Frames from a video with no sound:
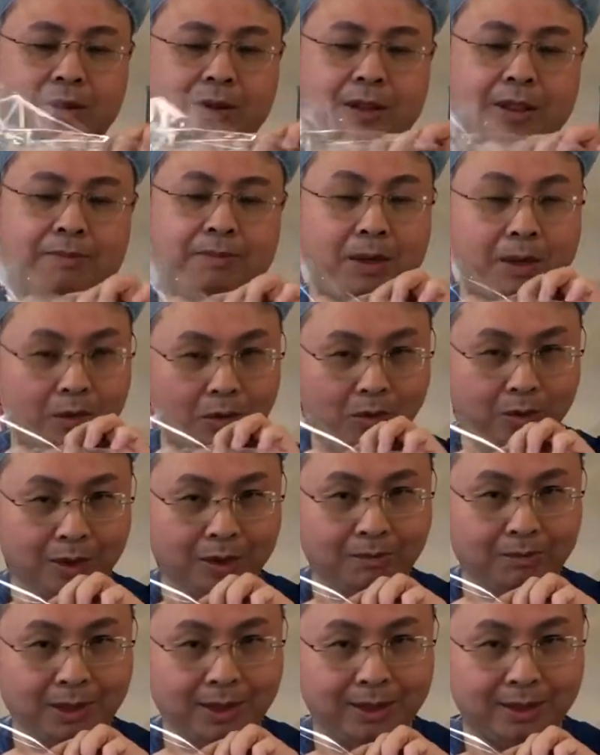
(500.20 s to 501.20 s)
Keep on holding
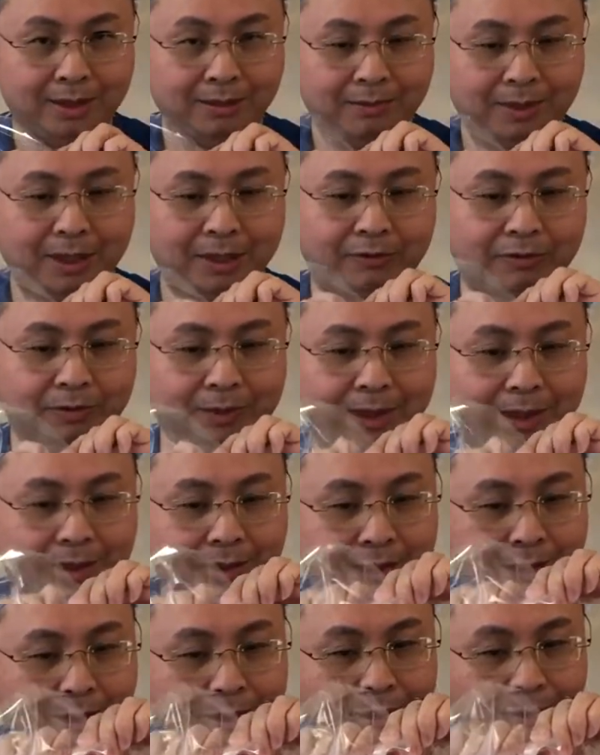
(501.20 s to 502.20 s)
the plastic bag from the
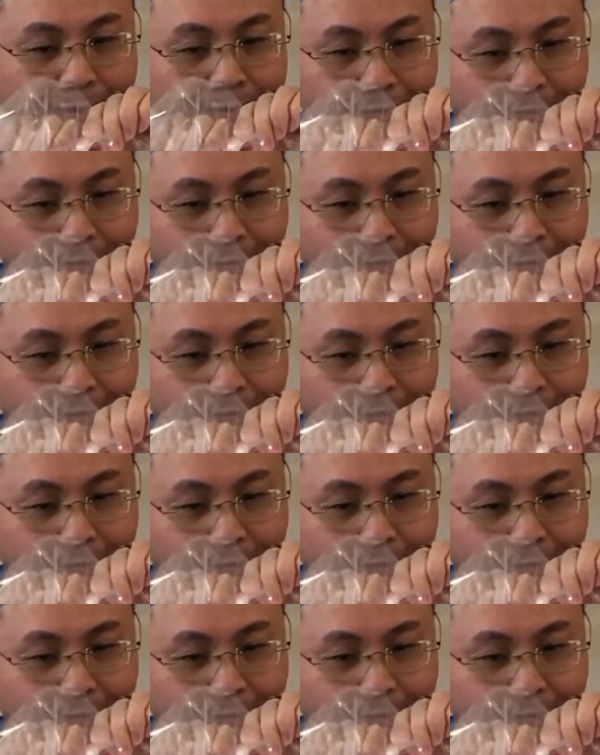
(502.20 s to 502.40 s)
outside.